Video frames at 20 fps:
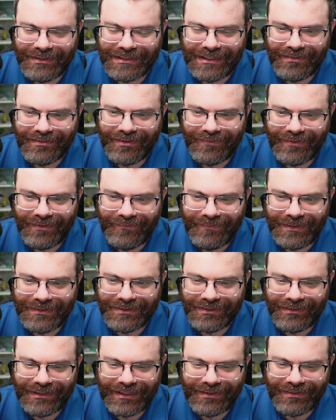Because that'll get rid of a
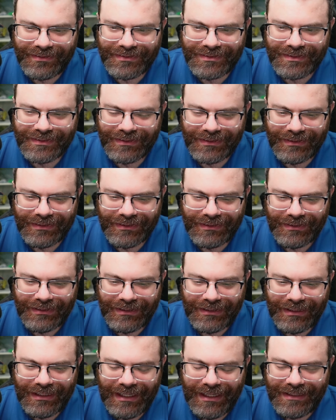bunch of letters
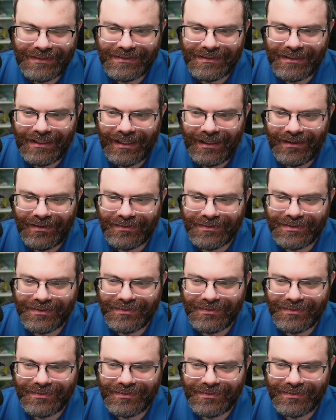ends in L.